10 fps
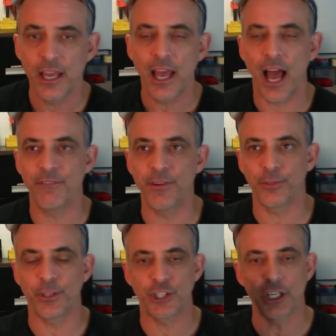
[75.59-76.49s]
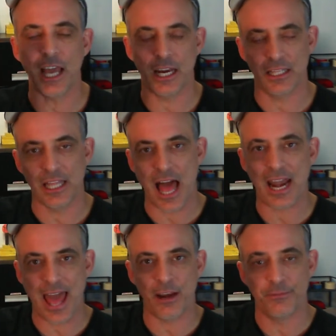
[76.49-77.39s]
I felt that she got a lot
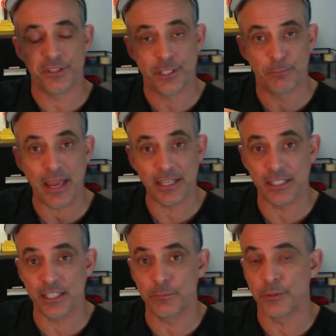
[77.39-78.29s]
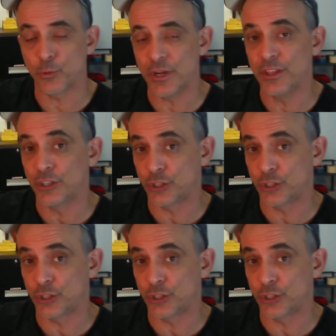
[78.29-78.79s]
out of the spaces between the